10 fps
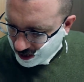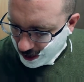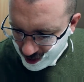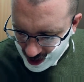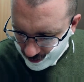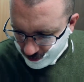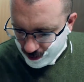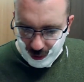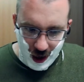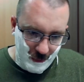I'm going to have an
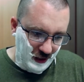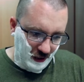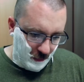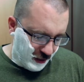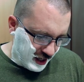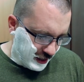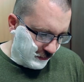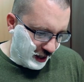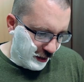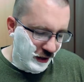unpopular opinion,
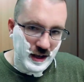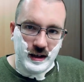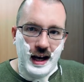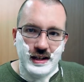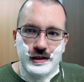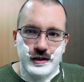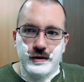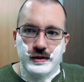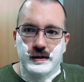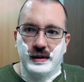but I think Kaizen 2
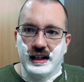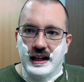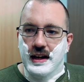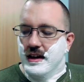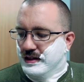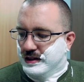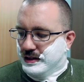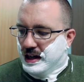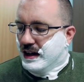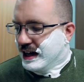is completely
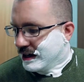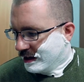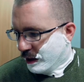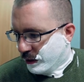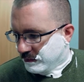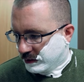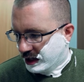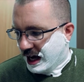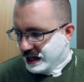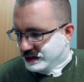unnecessary. I think
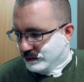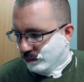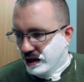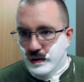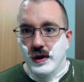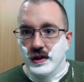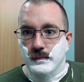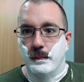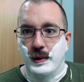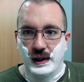Kaizen 1 was
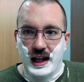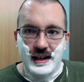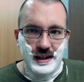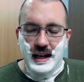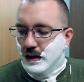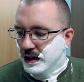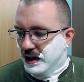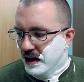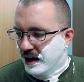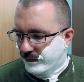plenty good
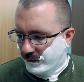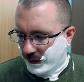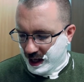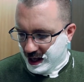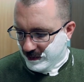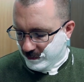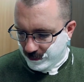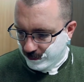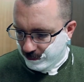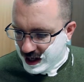enough, and
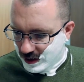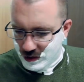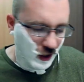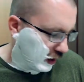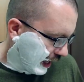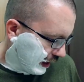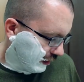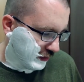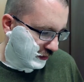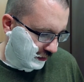Peter
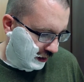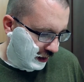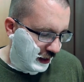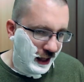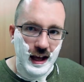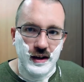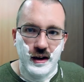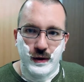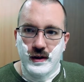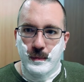Charkalis had
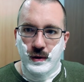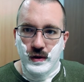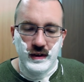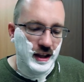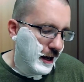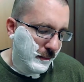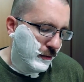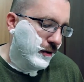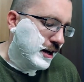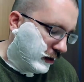nothing to prove at that point.